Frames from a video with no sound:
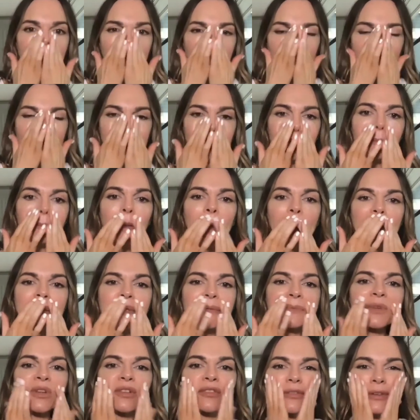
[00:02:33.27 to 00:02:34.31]
It
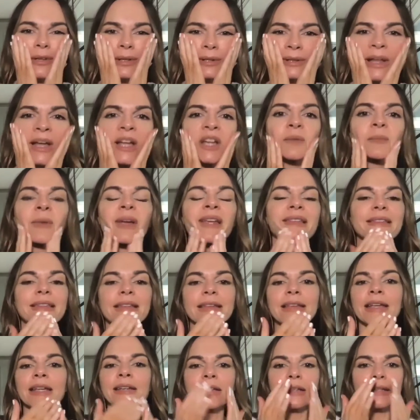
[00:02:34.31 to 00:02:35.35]
makes me feel like my
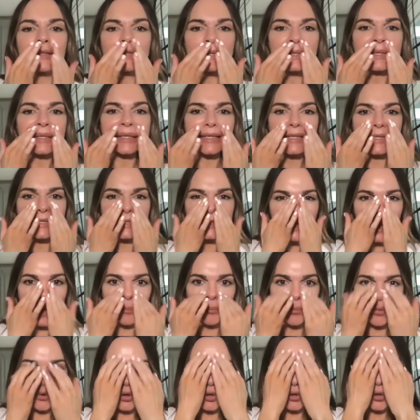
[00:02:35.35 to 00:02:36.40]
skin is
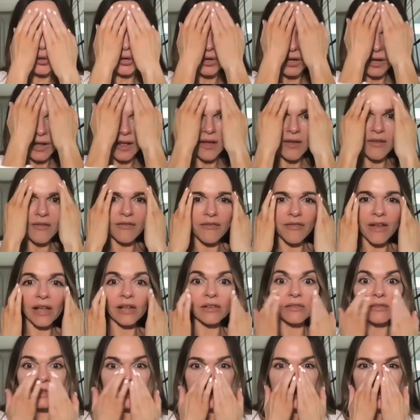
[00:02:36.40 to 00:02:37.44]
supple,
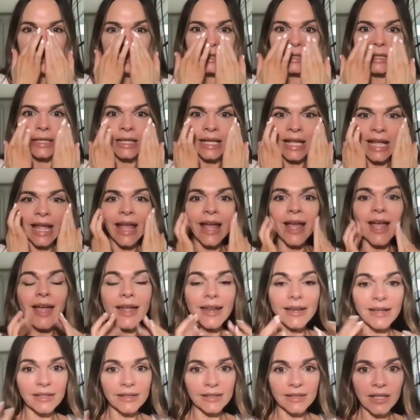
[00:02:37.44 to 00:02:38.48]
velvety,
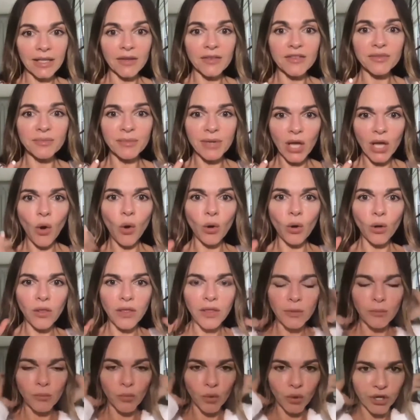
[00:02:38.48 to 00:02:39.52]
and it gives me all
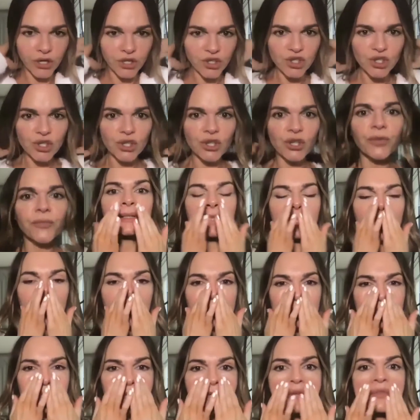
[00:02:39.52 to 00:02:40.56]
the moisture.
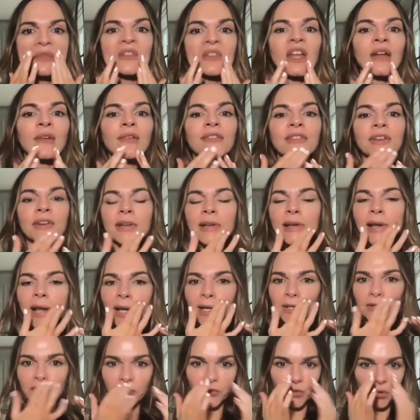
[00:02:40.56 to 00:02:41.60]
It's a very, very
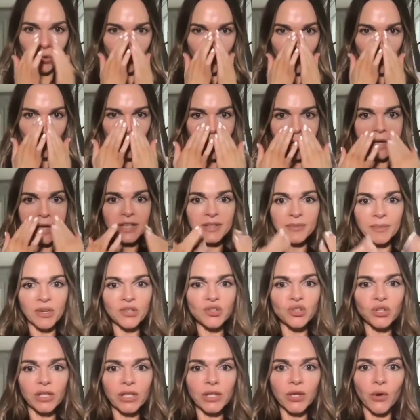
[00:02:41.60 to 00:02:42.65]
light formula,
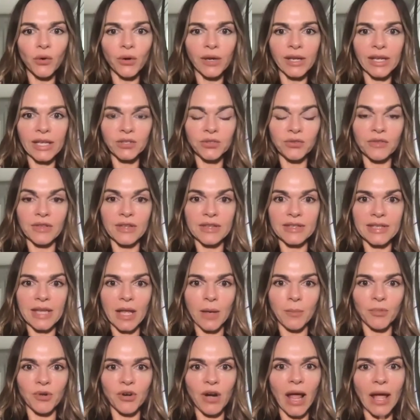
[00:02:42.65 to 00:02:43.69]
especially going into the
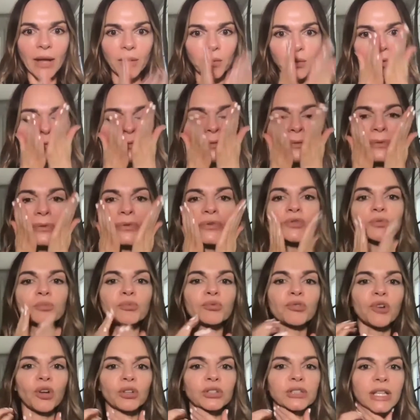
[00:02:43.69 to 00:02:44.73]
summer. I want to use
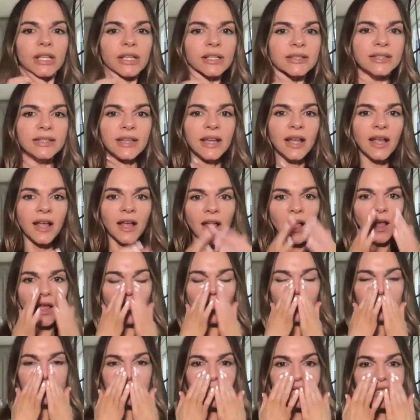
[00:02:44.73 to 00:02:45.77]
products
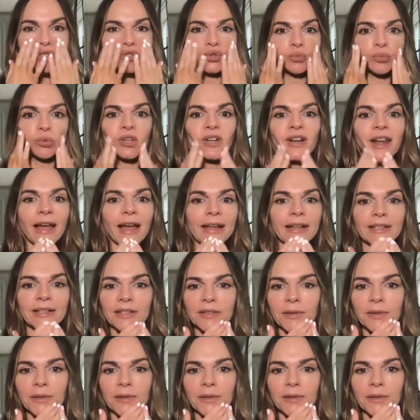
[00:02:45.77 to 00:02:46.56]
that are super light.